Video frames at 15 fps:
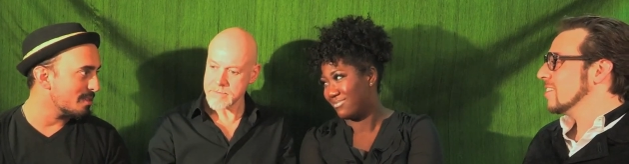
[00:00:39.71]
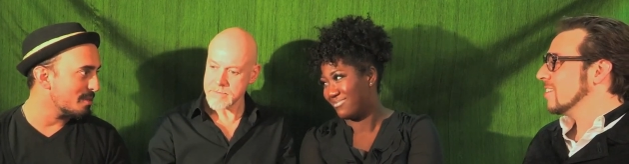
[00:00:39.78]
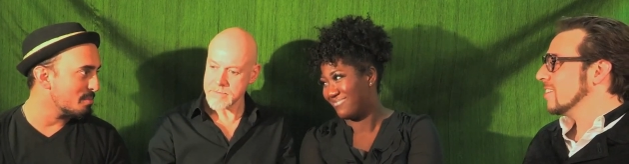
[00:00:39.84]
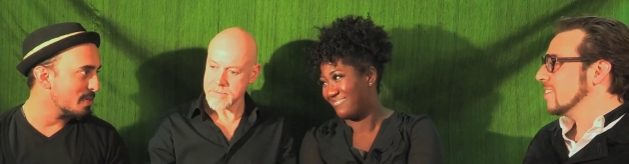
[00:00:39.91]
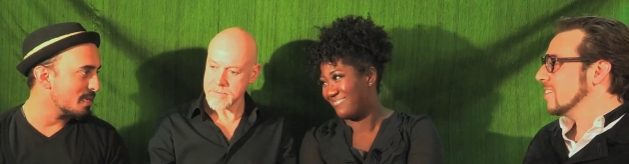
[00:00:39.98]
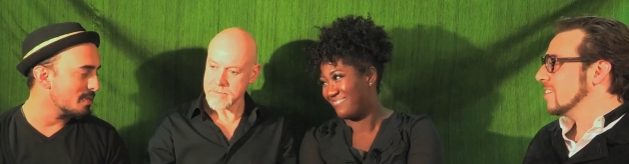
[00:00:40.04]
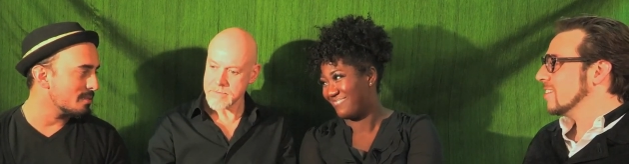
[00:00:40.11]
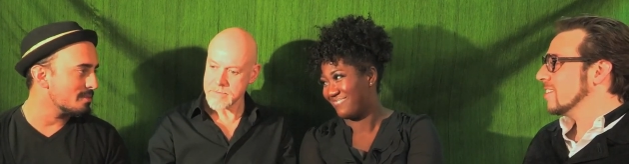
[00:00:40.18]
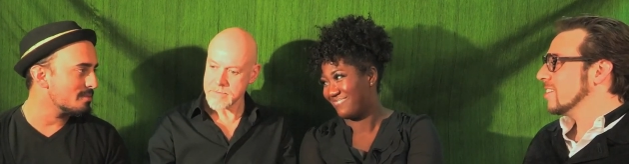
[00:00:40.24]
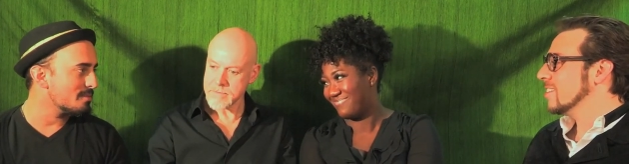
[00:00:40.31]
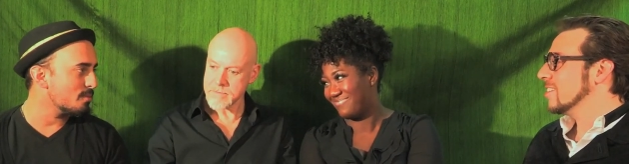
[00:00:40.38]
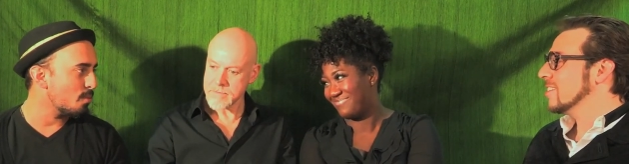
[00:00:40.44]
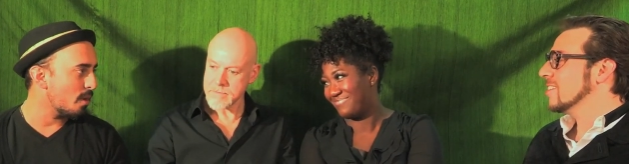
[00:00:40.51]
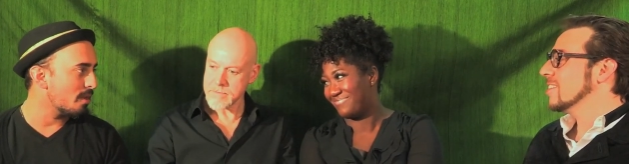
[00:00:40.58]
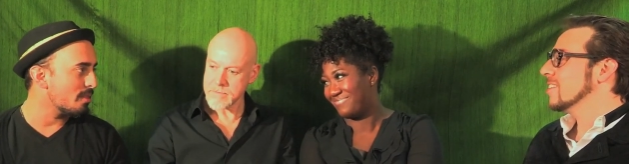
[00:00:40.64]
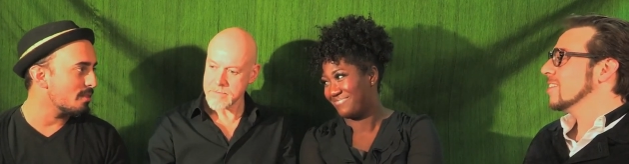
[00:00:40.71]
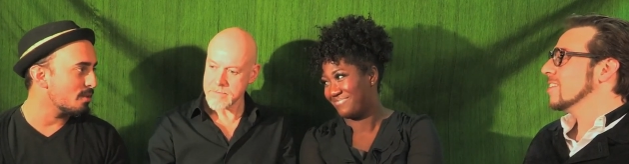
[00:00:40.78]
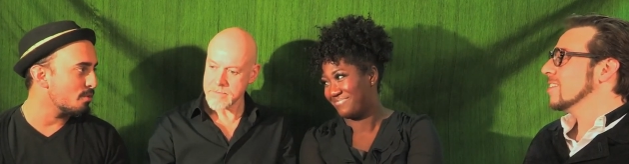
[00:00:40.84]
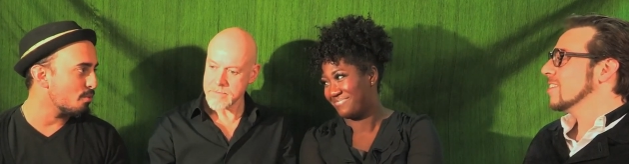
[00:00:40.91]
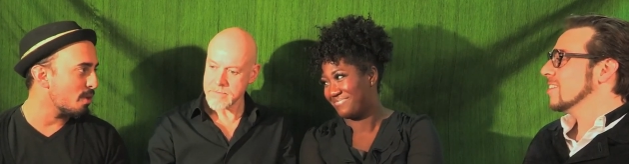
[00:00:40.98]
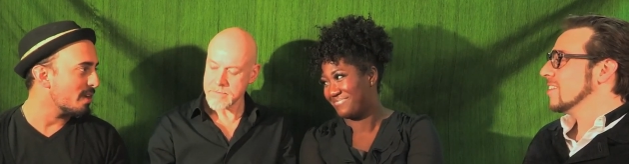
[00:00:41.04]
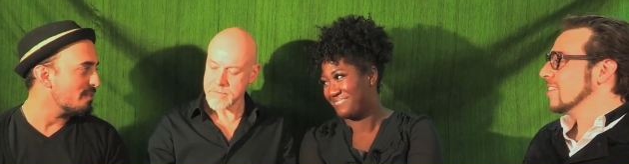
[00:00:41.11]
Speaker 1: I mean, it's one of the
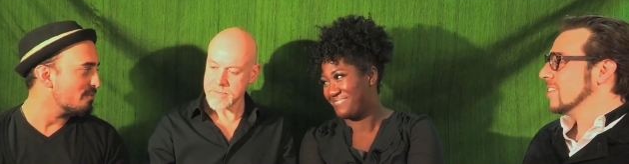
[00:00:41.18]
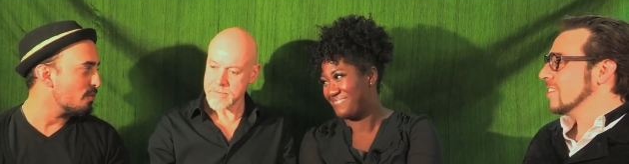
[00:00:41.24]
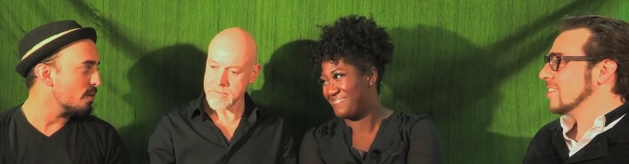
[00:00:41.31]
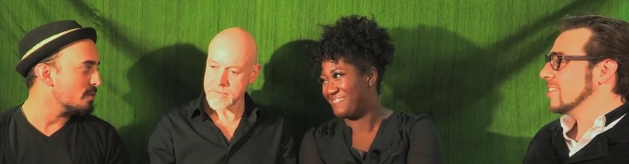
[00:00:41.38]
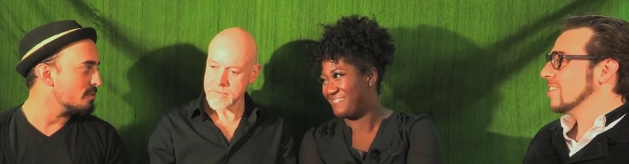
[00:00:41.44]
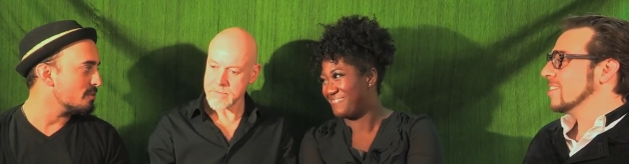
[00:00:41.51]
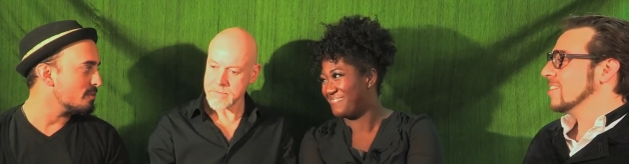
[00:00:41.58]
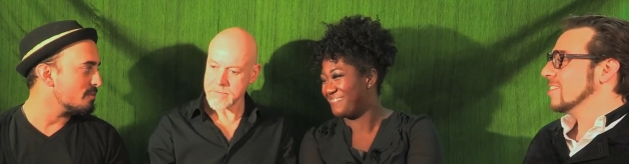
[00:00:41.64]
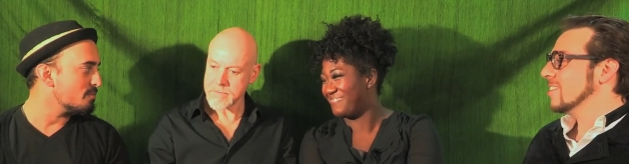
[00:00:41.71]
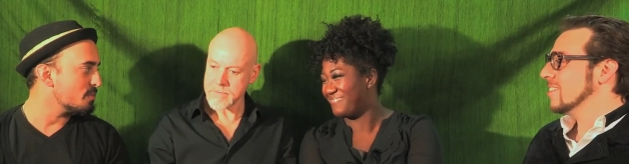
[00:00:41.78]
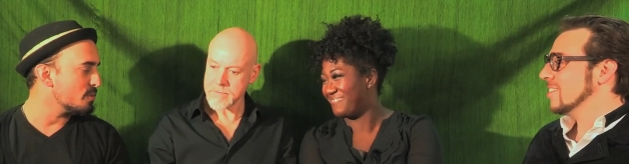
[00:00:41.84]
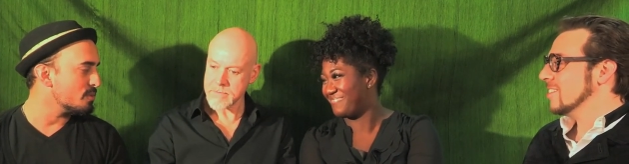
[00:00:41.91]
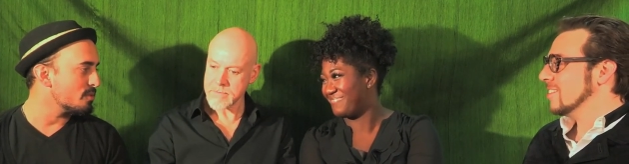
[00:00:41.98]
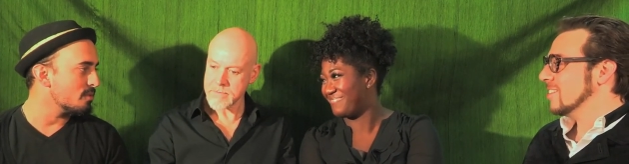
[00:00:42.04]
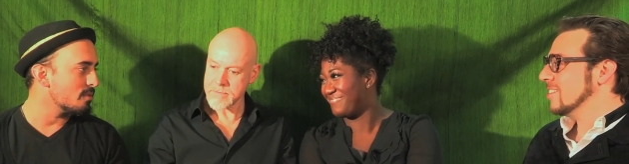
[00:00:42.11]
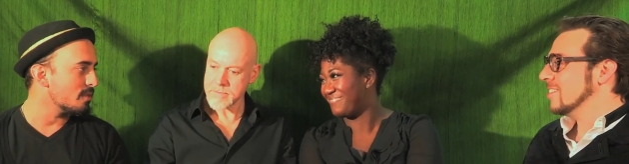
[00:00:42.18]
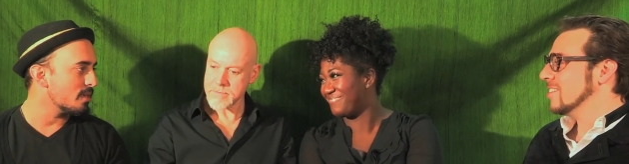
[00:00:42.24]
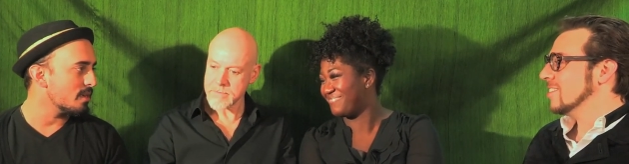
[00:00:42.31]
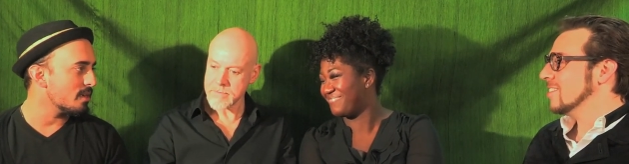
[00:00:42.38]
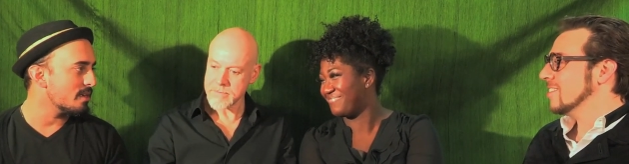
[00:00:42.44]
great voices of musical theater.